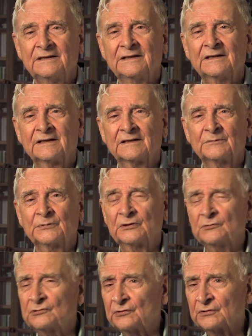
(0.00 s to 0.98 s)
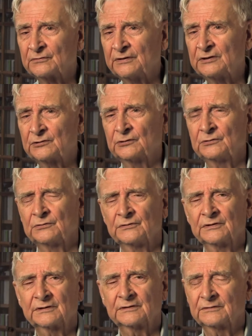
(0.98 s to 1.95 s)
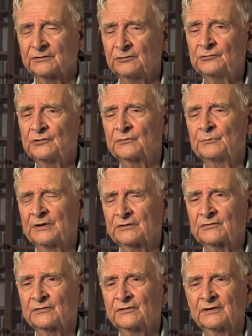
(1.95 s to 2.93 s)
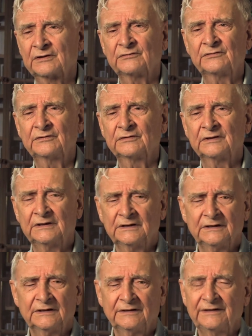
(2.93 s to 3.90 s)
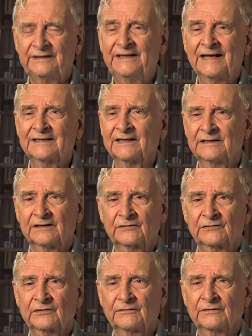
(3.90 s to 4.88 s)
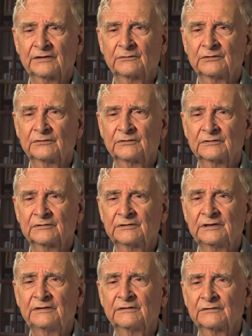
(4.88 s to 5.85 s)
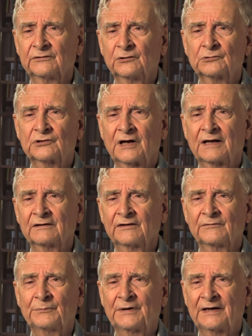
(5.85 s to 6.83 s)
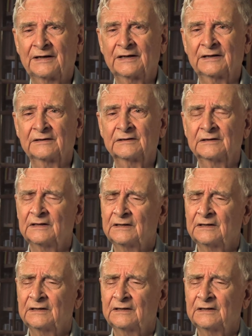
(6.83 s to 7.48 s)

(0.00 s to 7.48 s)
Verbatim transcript: Yeah, but don't you agree too that you just mentioned the deadliness of the No Child Left Behind?